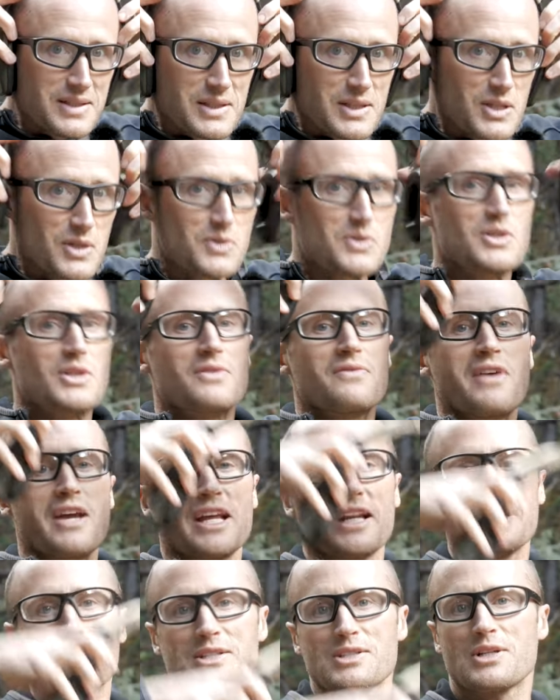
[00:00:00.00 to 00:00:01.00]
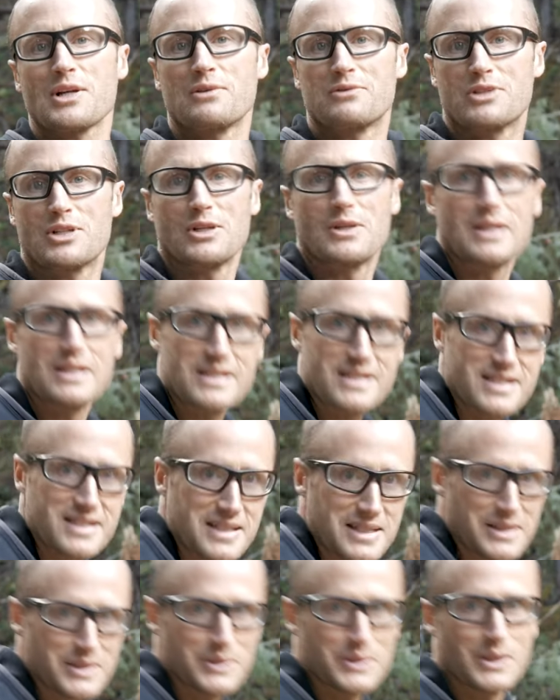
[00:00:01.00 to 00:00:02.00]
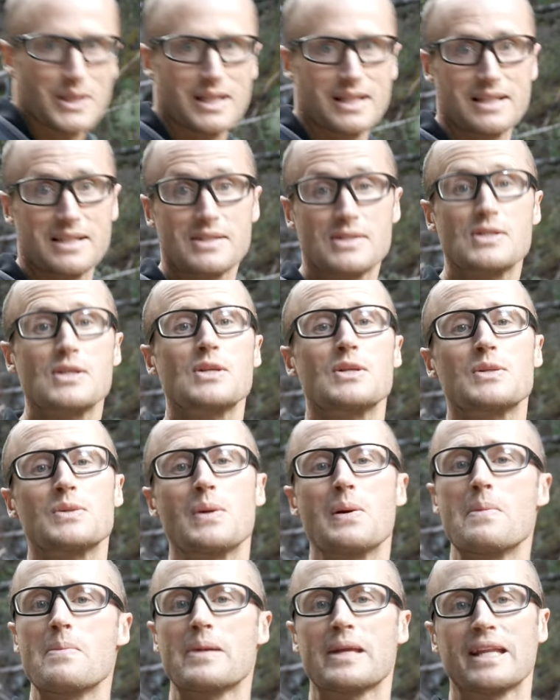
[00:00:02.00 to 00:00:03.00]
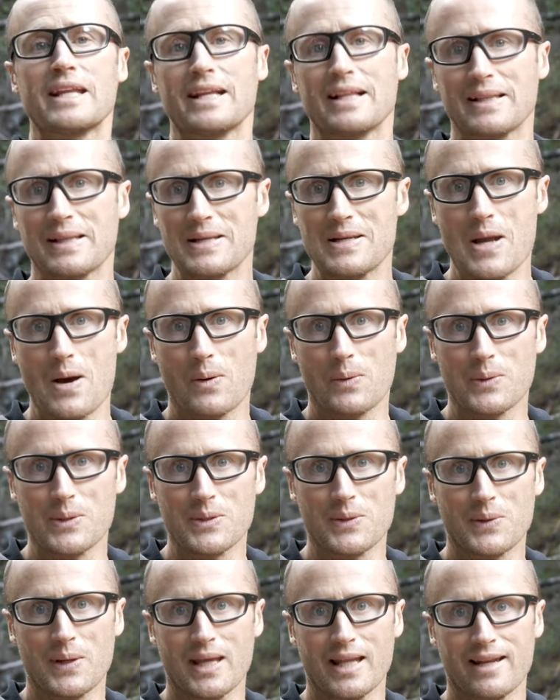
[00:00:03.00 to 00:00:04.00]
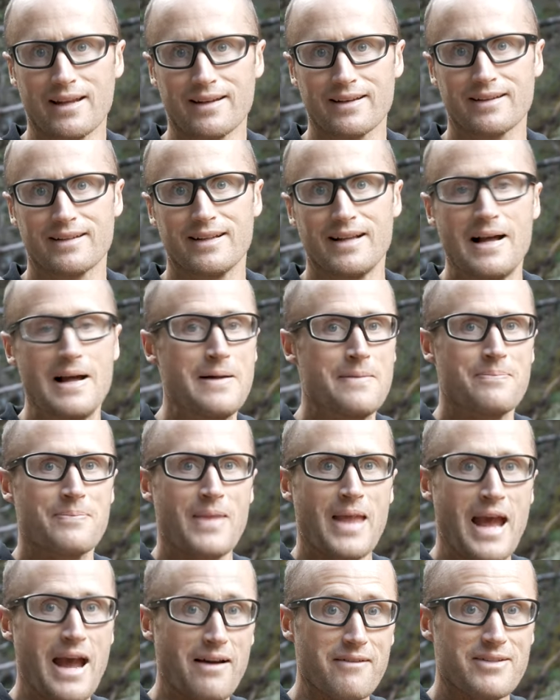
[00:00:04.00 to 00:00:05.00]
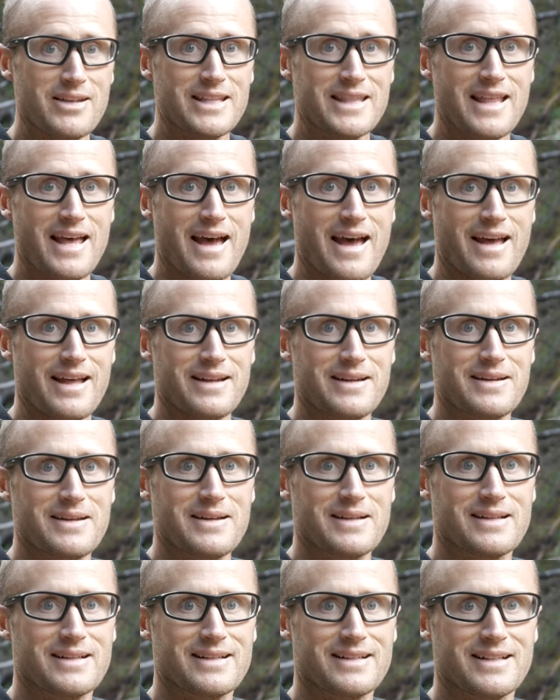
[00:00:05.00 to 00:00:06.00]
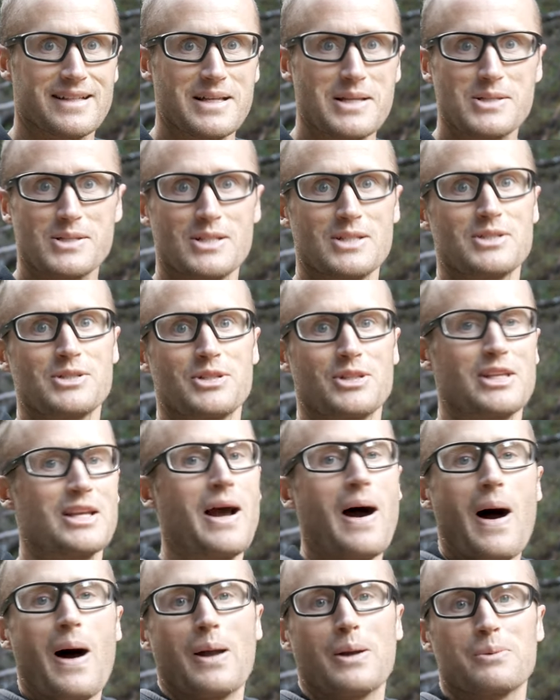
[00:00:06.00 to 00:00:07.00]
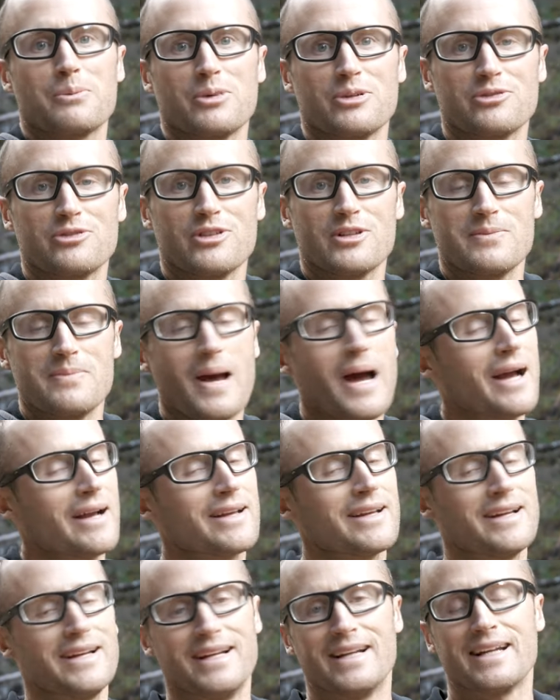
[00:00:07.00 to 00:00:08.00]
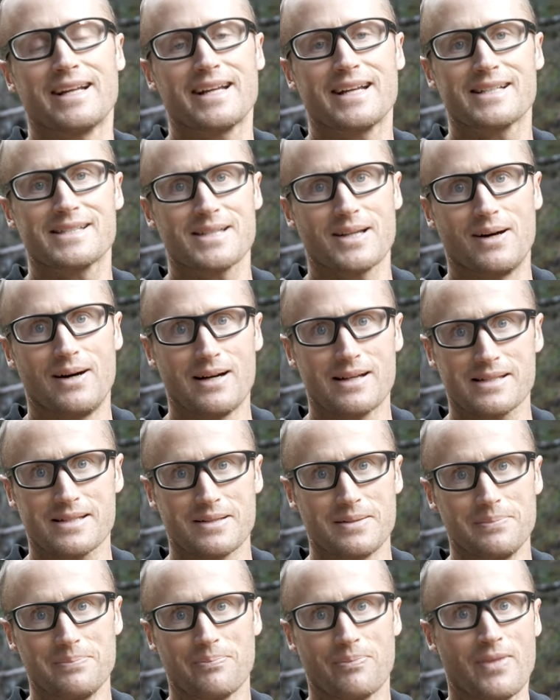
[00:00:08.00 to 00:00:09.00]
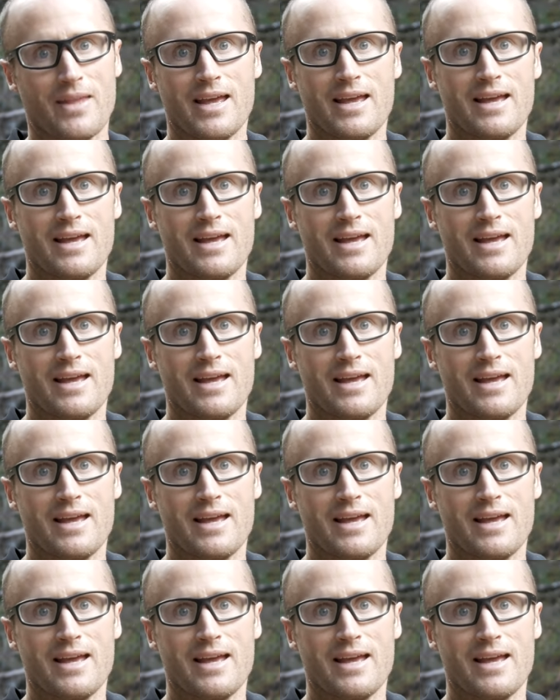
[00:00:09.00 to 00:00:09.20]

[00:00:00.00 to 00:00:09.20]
huge advantage of shooting steel is you immediately know when you hit it. Having that essentially audible feedback, it's awesome.